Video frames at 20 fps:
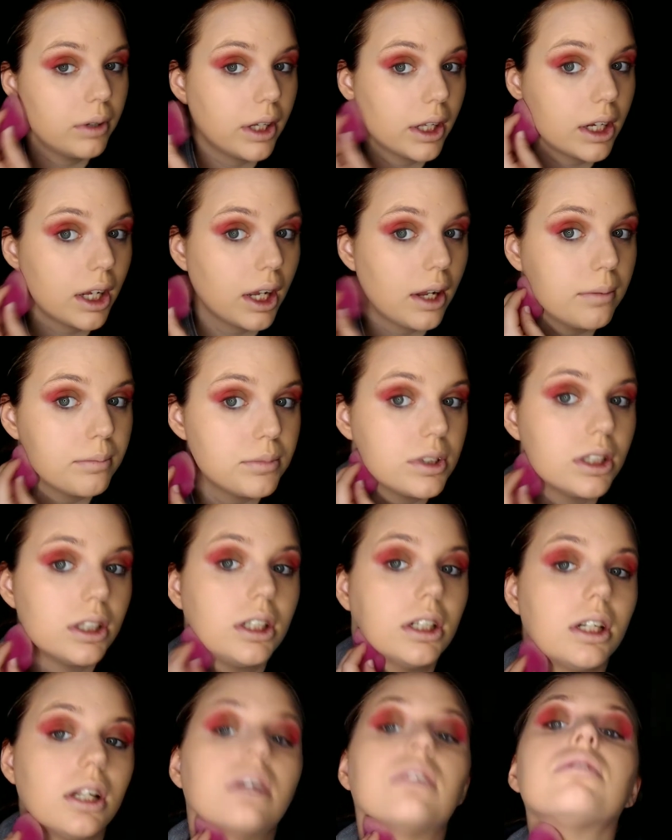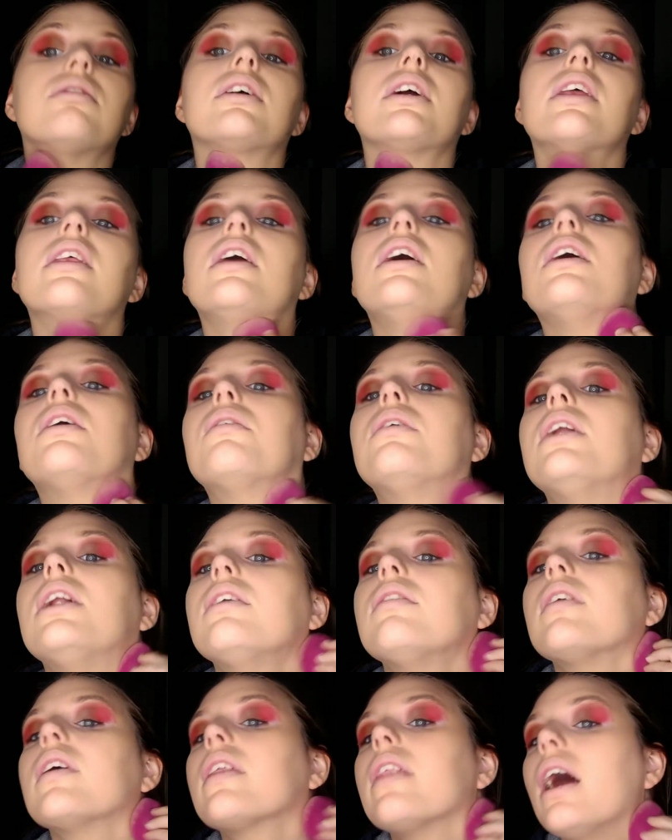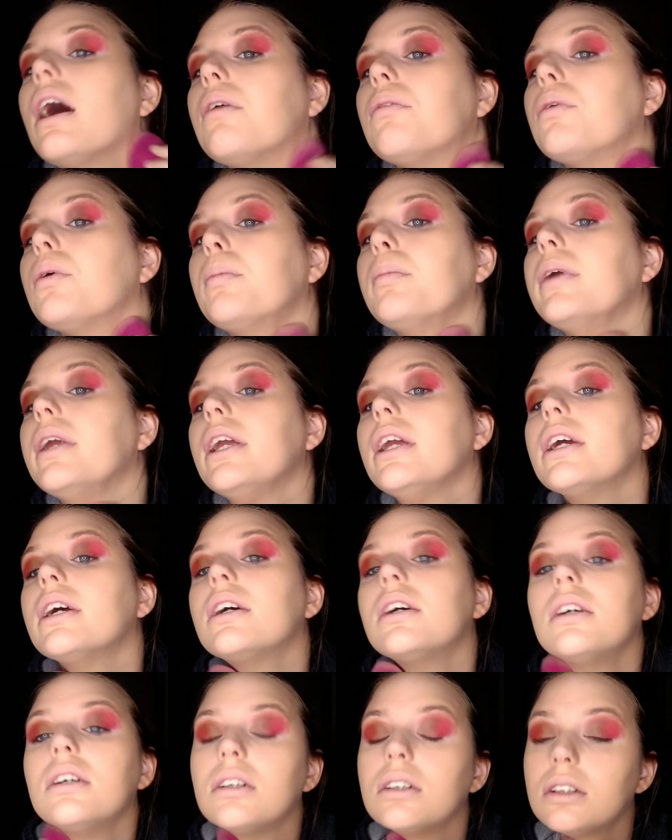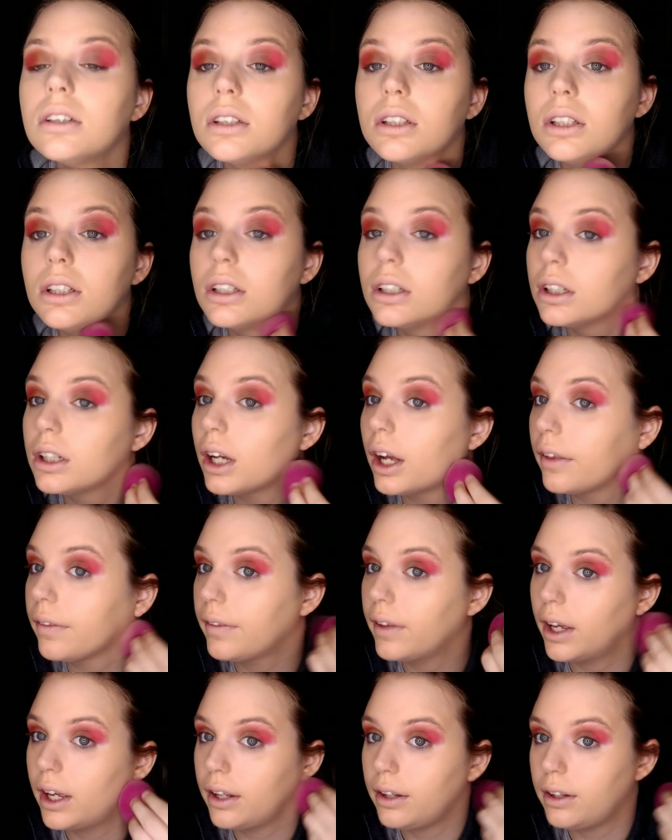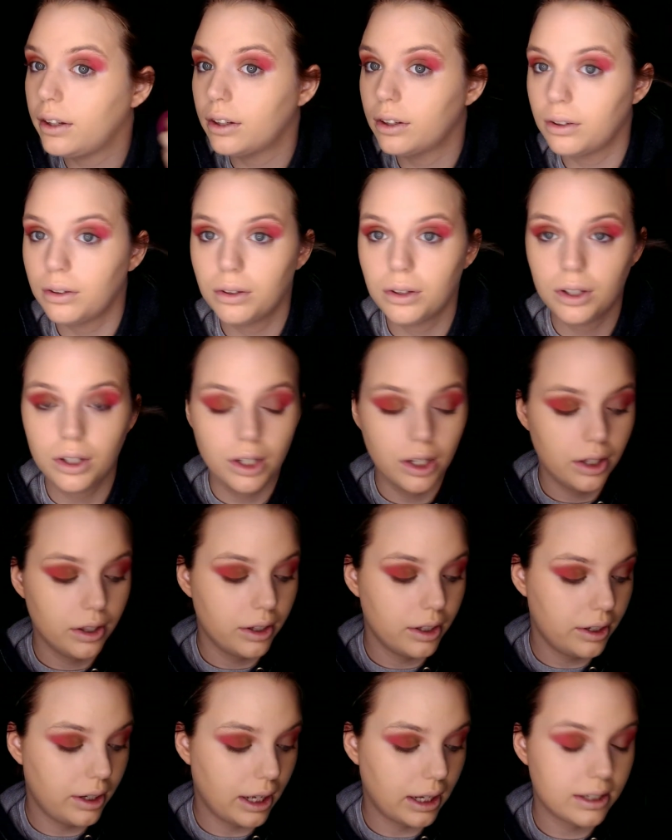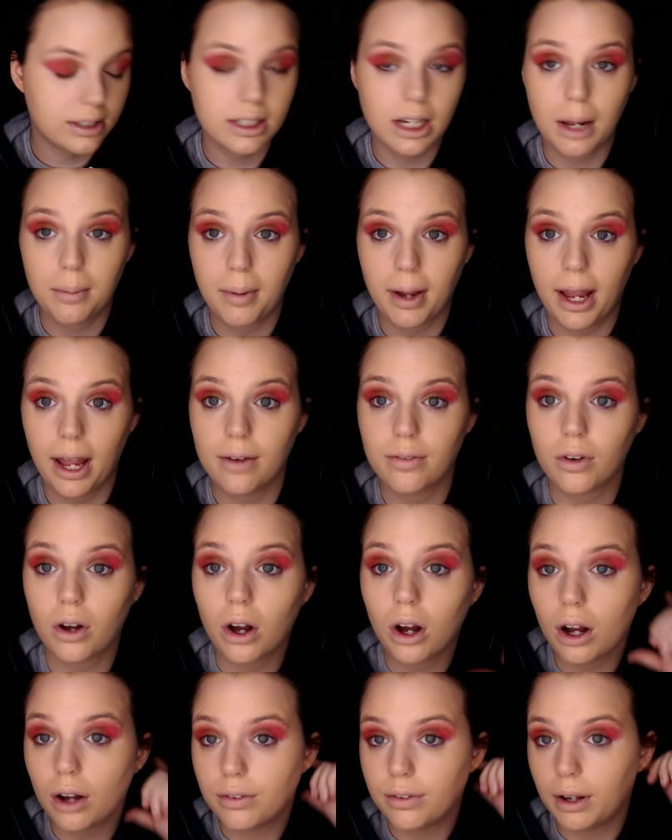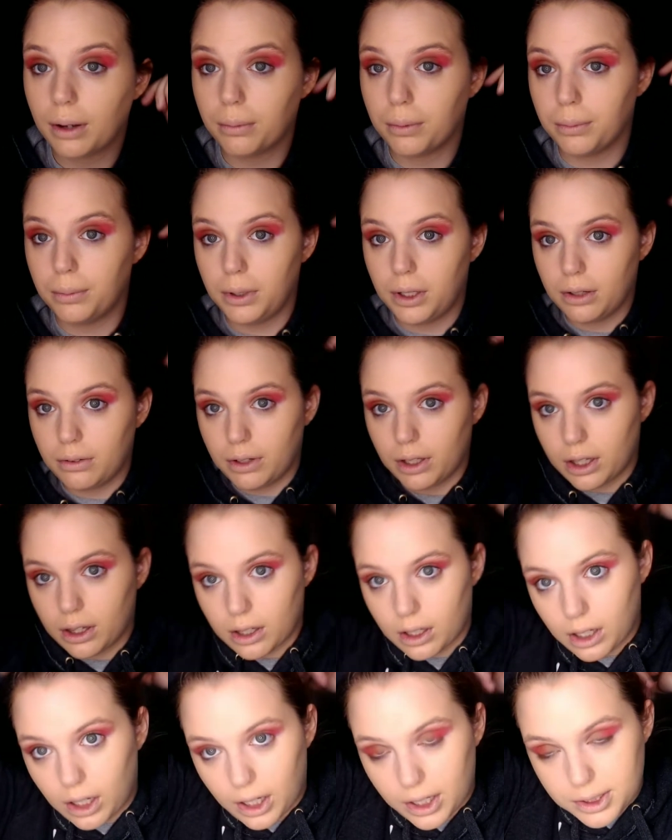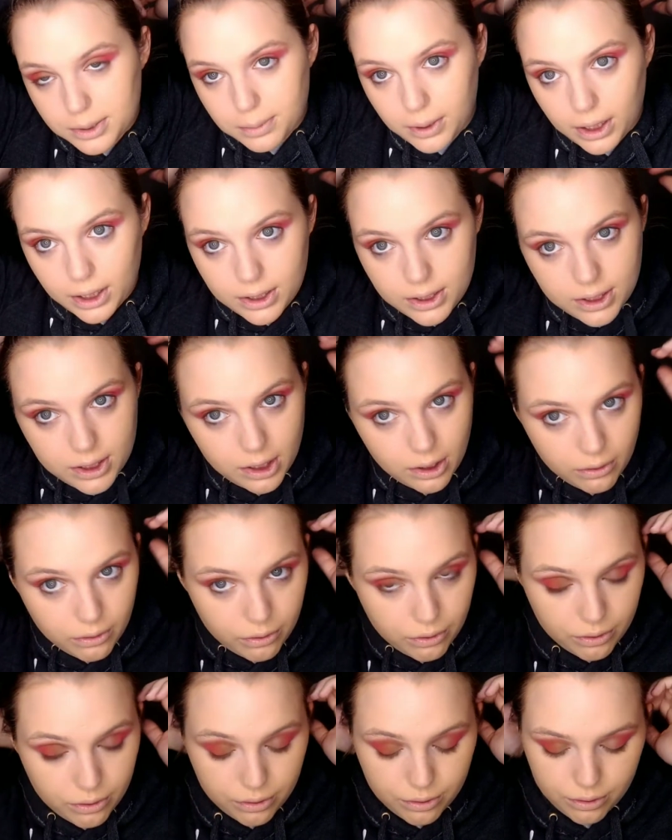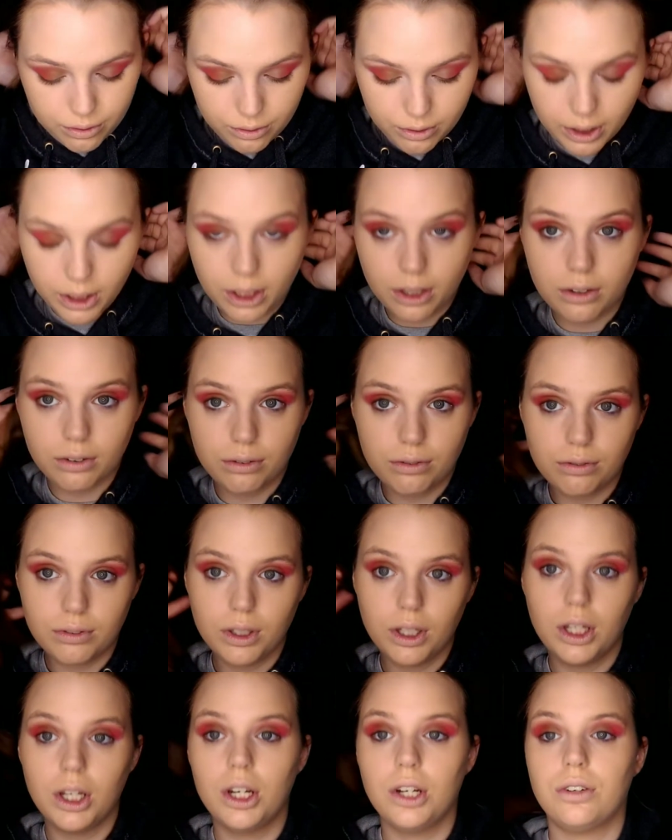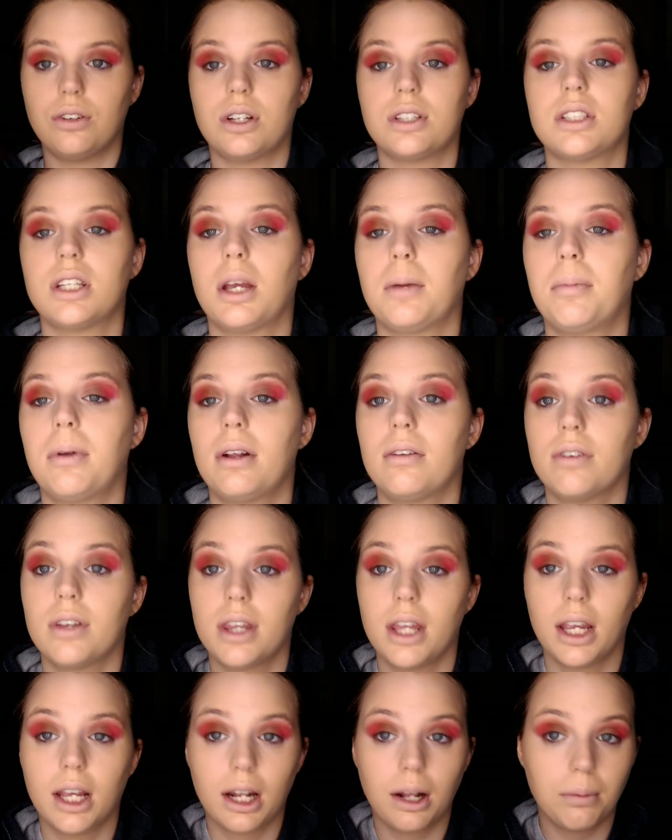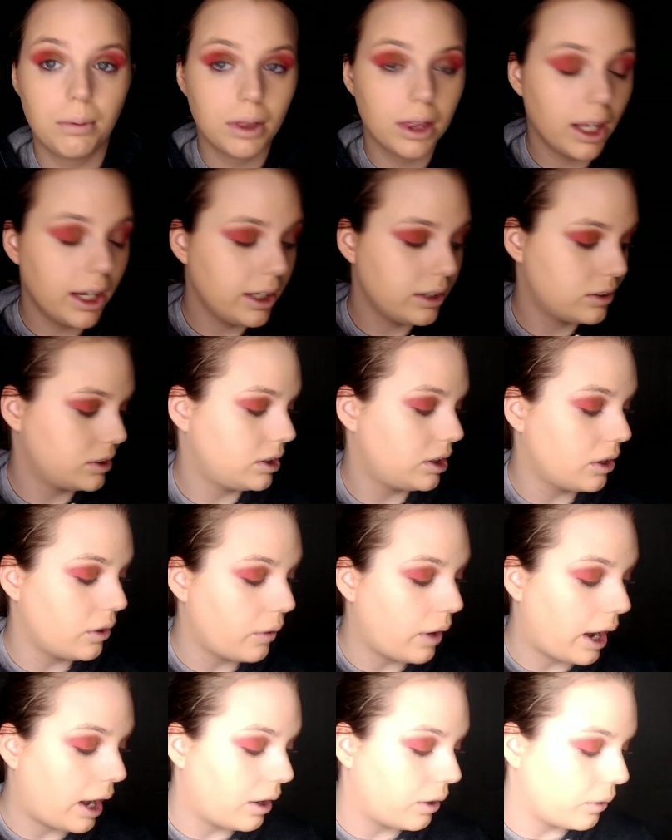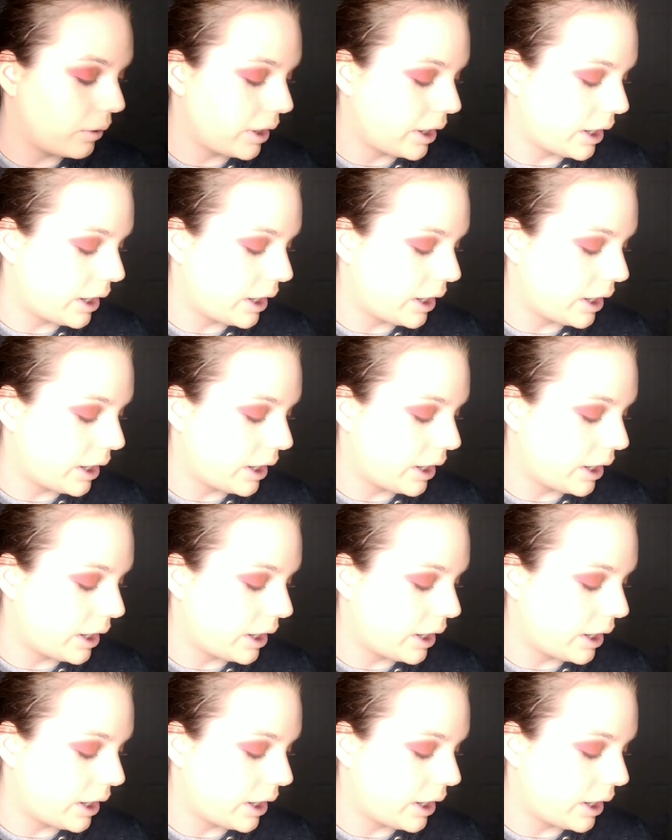when it comes in and everything, whenever that will be. And then the next time I have off, I will be doing the cosplay itself. Like, dressing up and everything. And I would like to go out